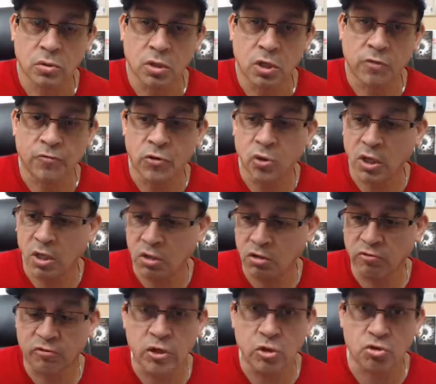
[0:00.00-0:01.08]
If you can
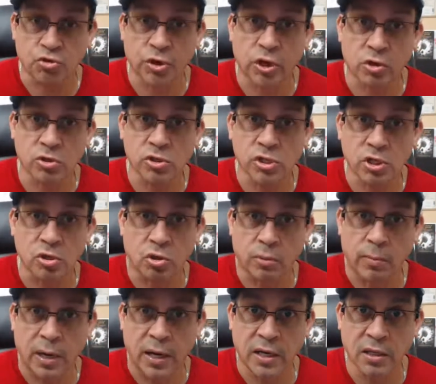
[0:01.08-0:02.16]
defeat triggers in your
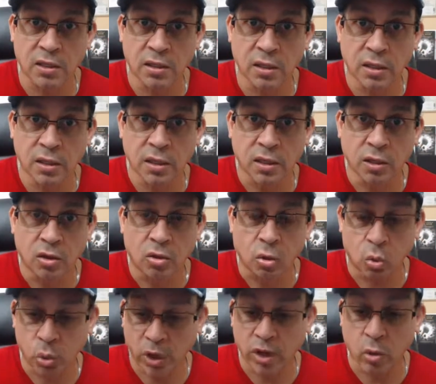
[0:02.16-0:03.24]
mind,
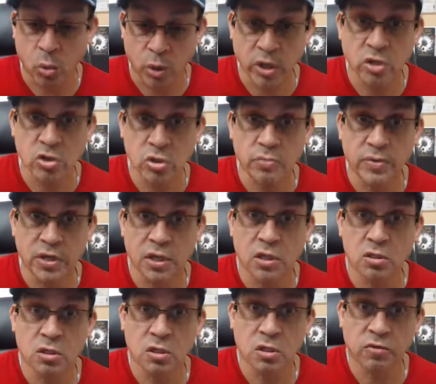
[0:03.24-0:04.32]
when you begin
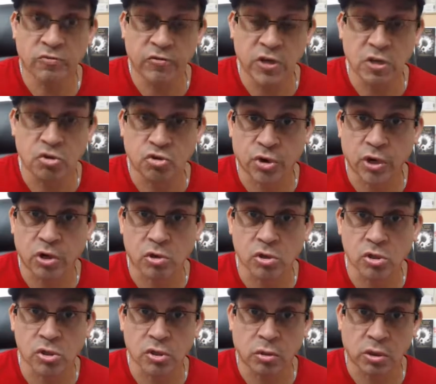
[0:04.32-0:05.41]
to defeat
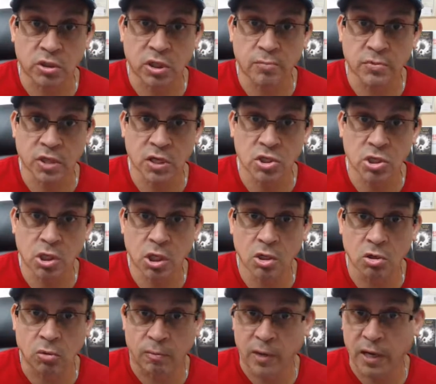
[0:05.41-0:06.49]
triggers or temptation in
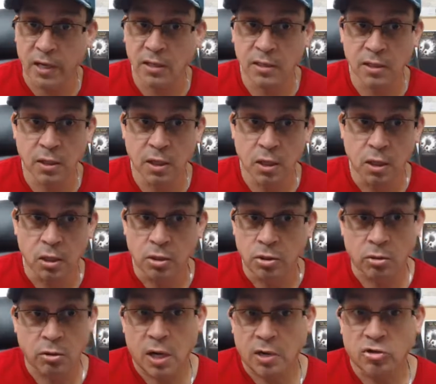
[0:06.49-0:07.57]
your mind,
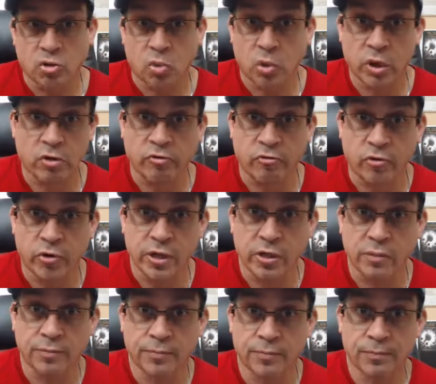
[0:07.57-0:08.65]
you're on your way to
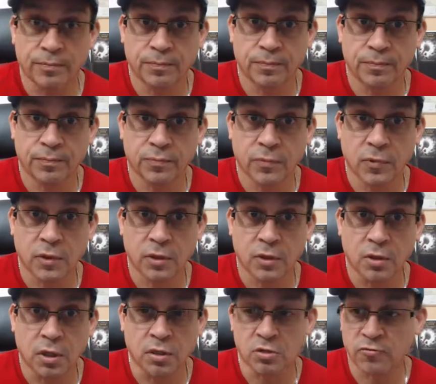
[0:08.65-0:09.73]
freedom.
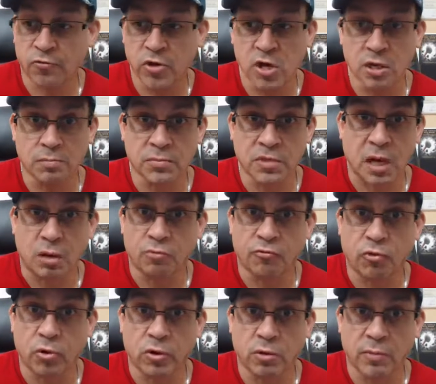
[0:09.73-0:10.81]
It's freedom town
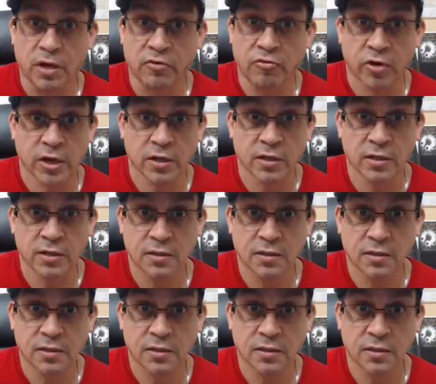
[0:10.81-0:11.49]
for you, my friend.